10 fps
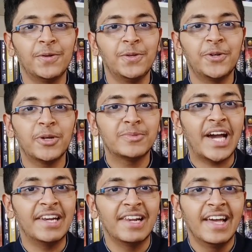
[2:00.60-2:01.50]
own YouTube
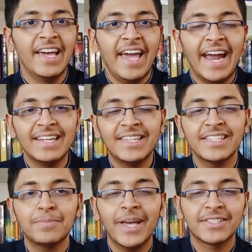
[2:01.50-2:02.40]
channel. And
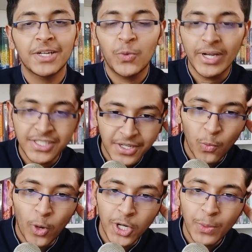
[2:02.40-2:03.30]
this begs the
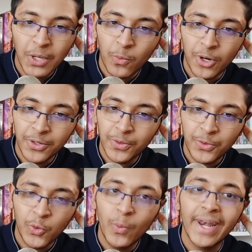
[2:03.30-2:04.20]
question, what do I want to
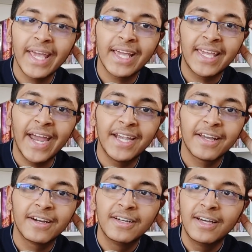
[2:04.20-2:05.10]
do when I get
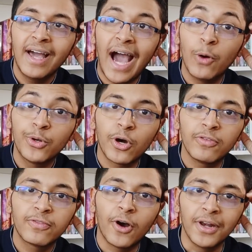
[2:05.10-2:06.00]
out
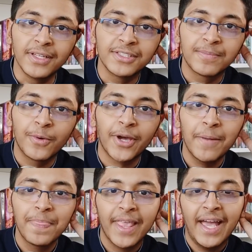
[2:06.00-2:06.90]
of college?
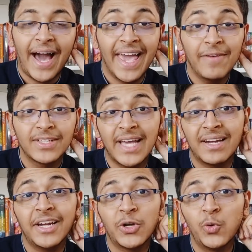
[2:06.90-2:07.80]
Okay, I have
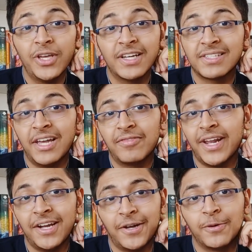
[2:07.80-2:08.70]
exactly 2 years left
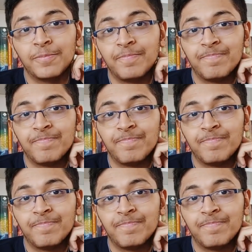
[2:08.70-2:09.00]
right now,